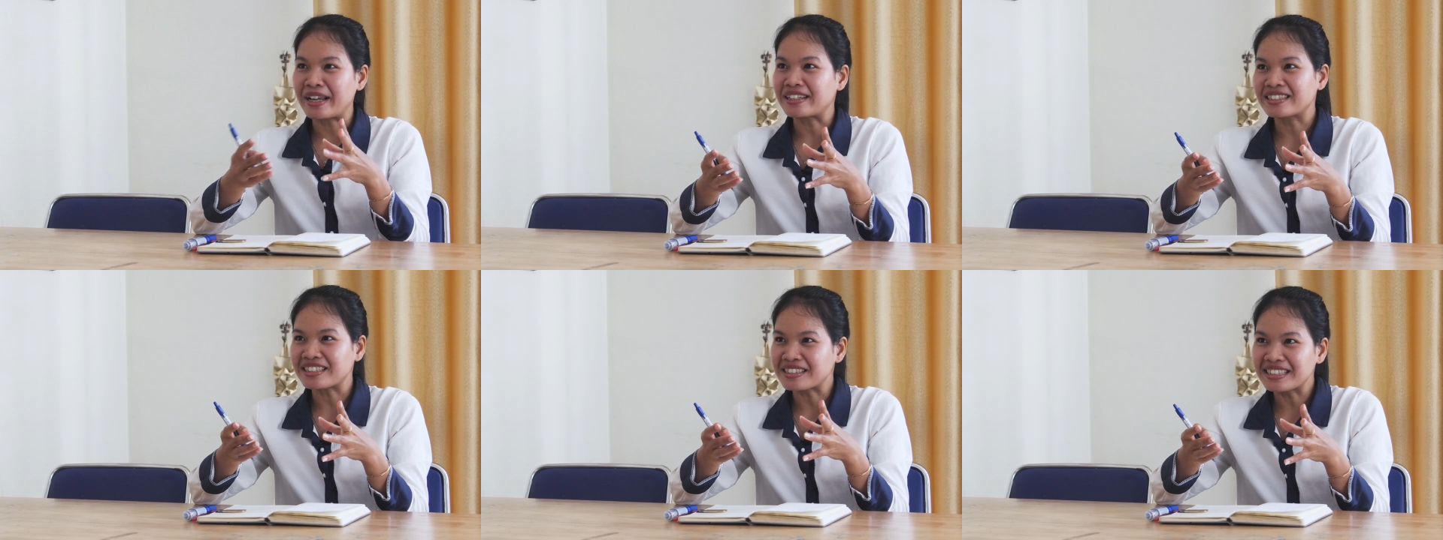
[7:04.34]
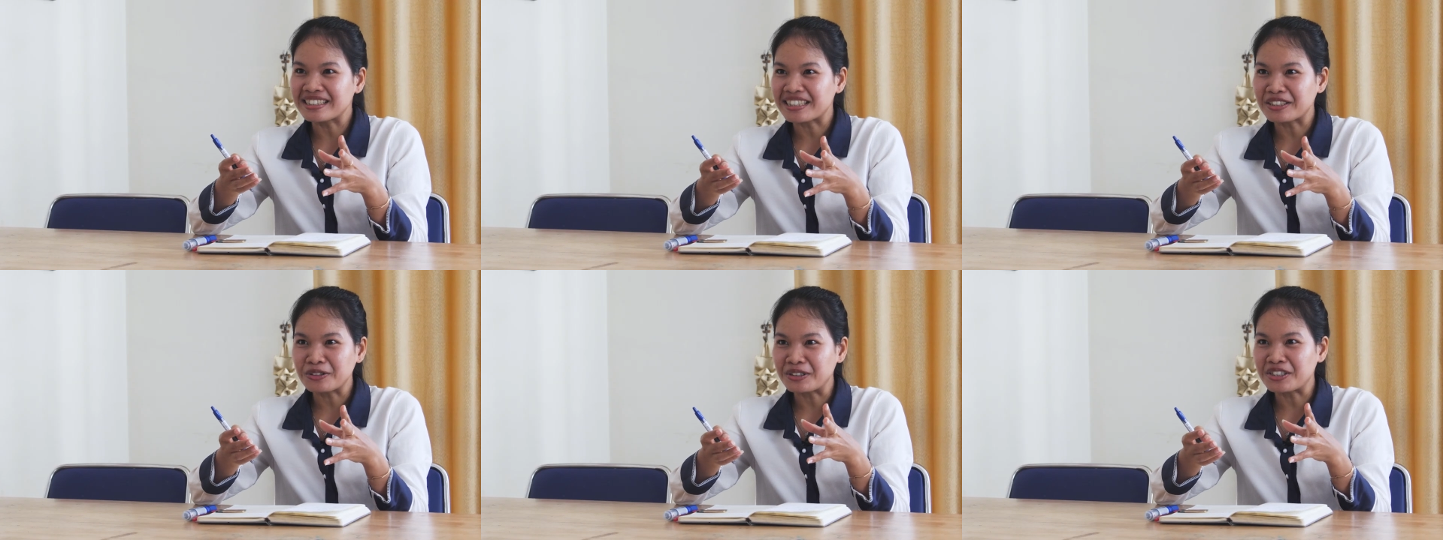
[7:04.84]
and just
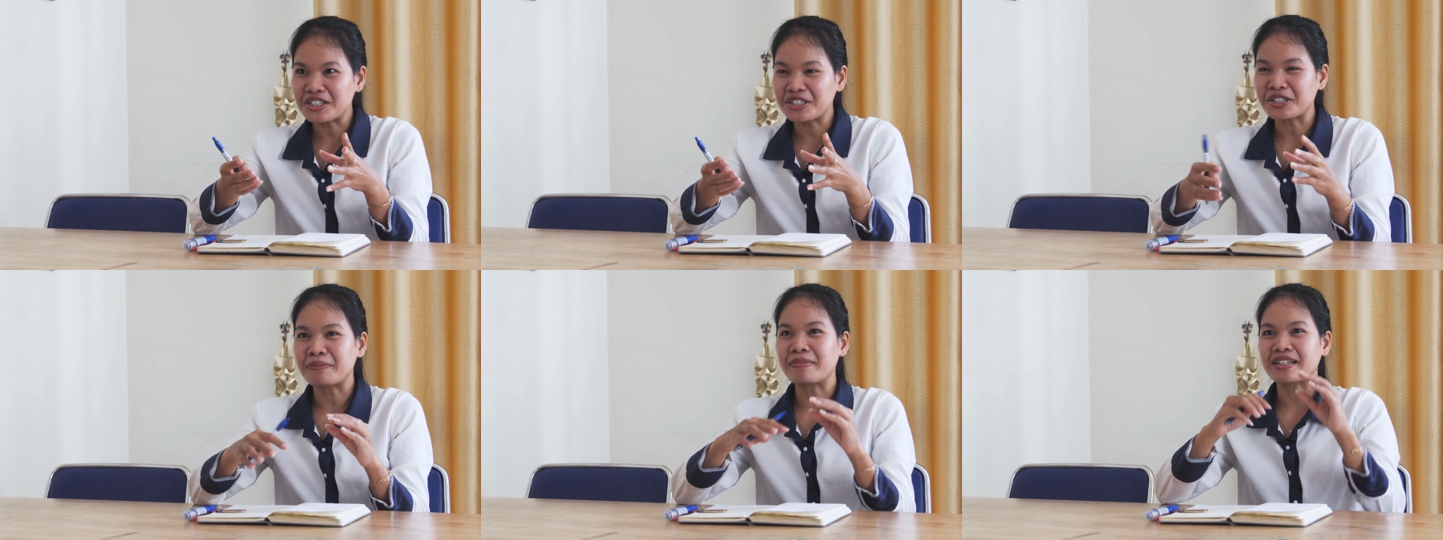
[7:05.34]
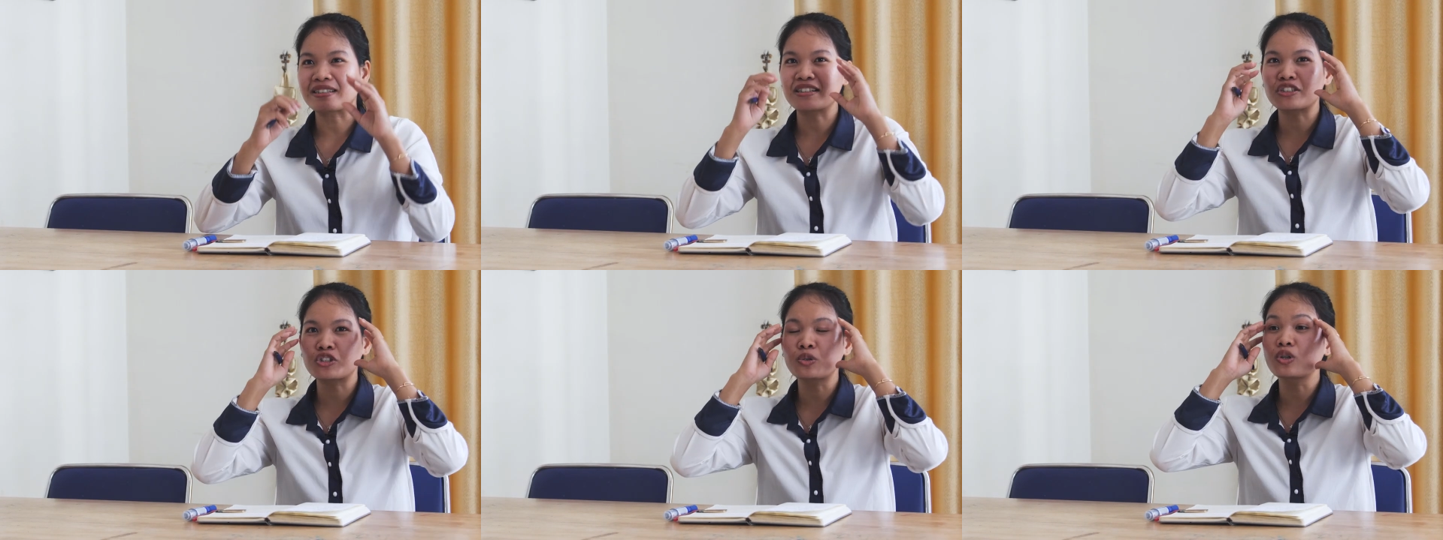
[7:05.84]
listen to the teacher, but
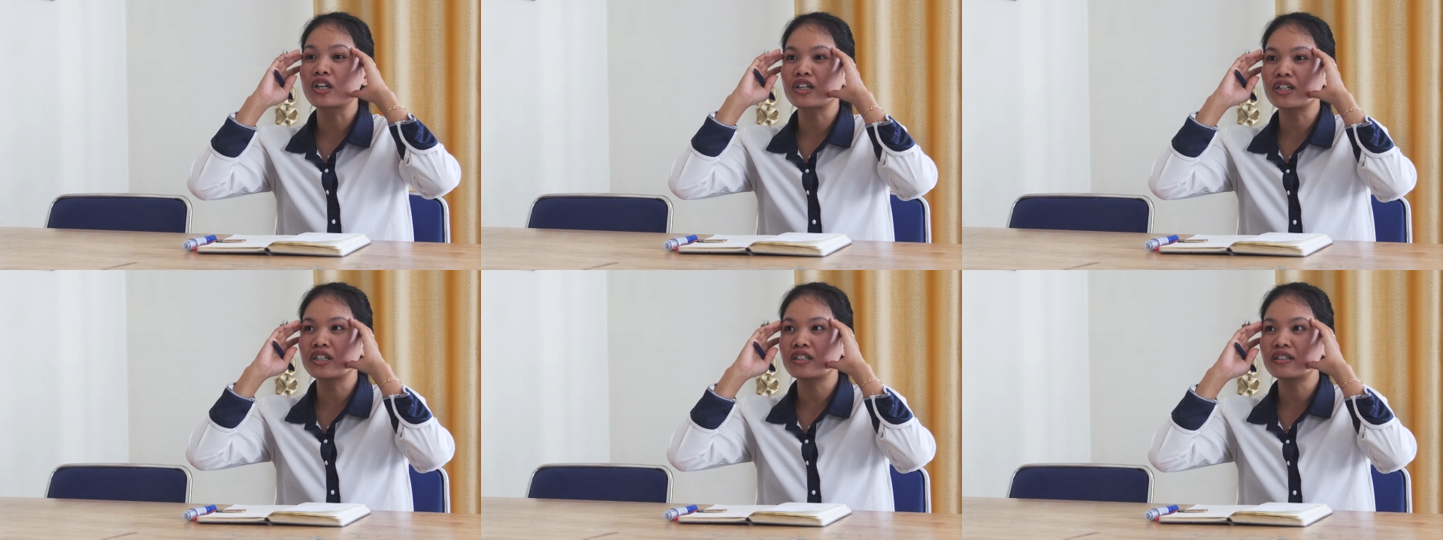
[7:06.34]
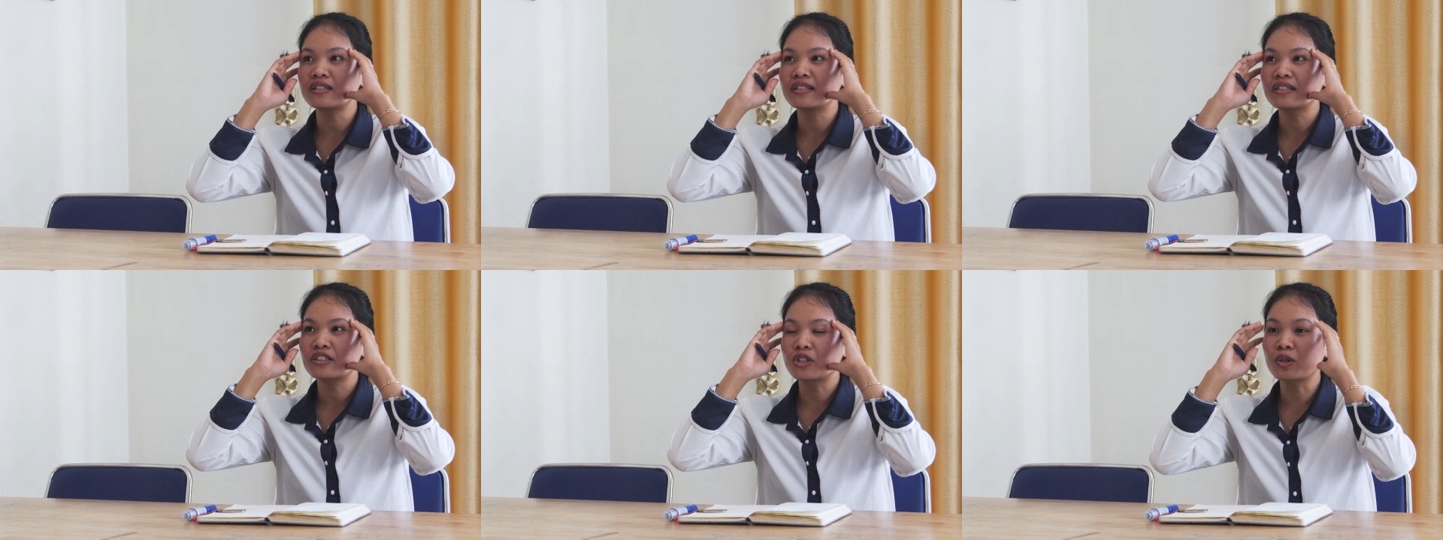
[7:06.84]
to learn
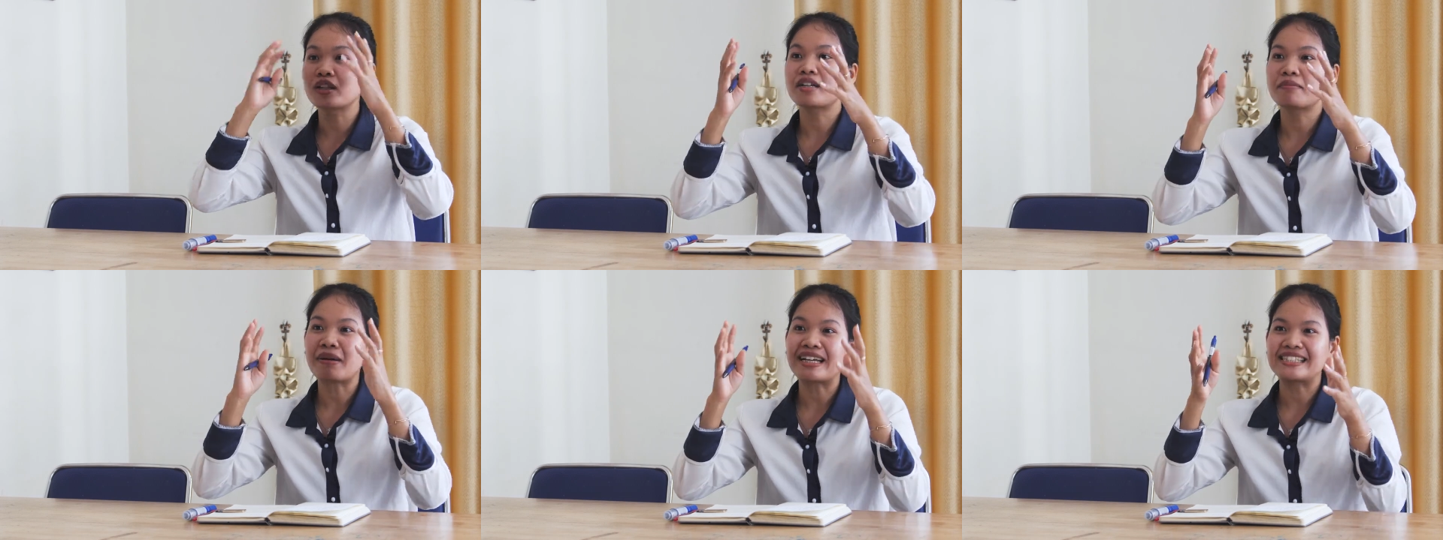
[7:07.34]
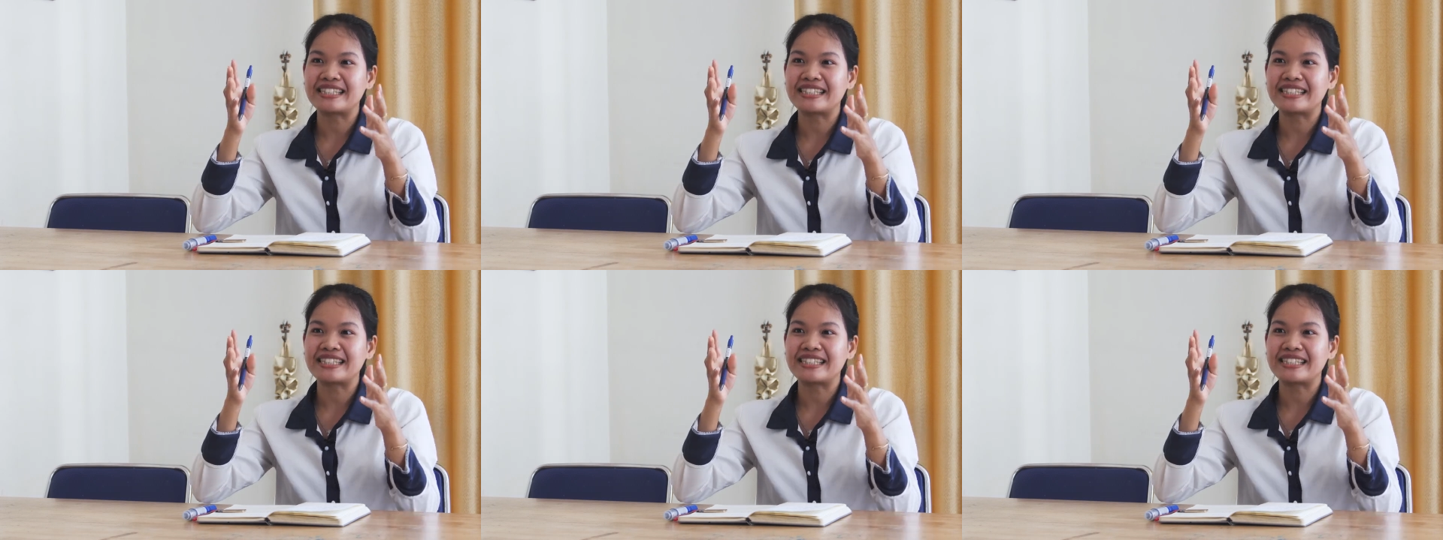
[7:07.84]
by